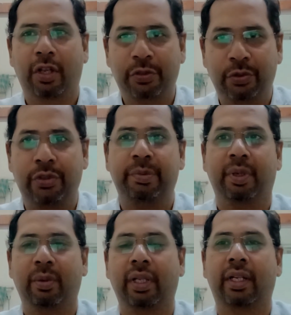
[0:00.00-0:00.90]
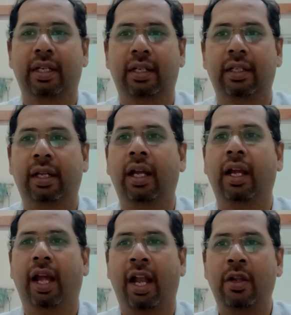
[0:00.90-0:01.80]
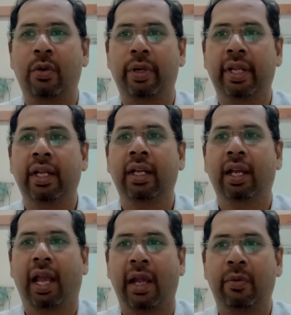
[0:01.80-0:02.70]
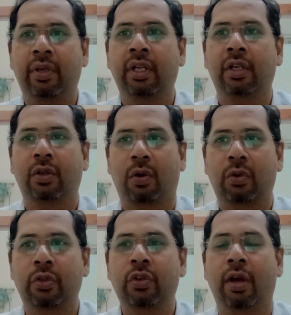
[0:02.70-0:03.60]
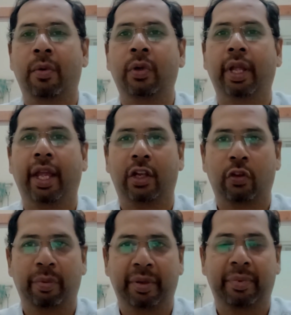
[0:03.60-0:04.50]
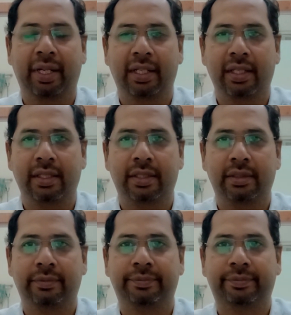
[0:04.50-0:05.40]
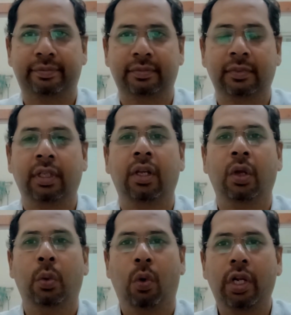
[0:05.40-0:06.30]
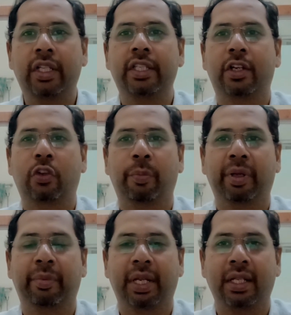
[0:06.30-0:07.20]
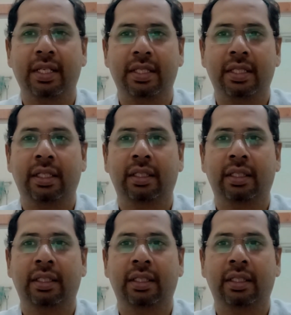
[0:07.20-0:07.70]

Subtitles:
Ashutosh Bhatt, and today I would talk to you about ectopic pregnancy. What is ectopic pregnancy?